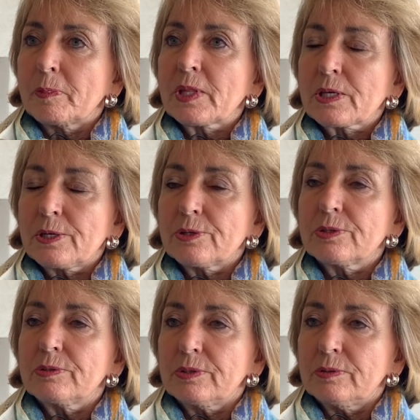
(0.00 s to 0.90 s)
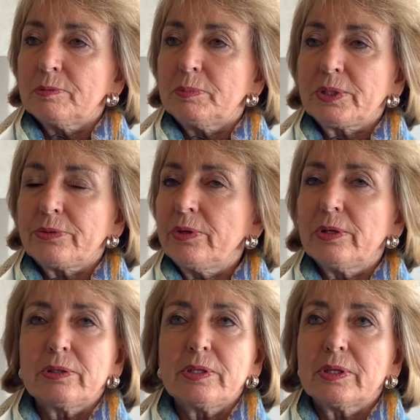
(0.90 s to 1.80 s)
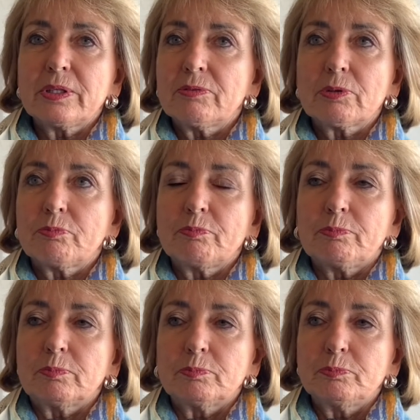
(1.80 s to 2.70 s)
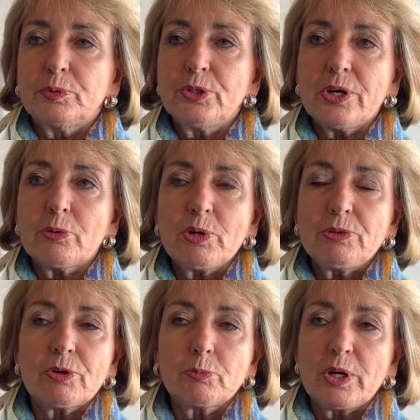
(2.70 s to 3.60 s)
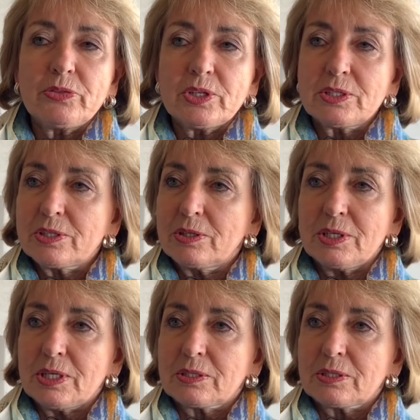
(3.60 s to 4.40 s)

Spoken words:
Coach. But no, I never. I went from one thing to the next.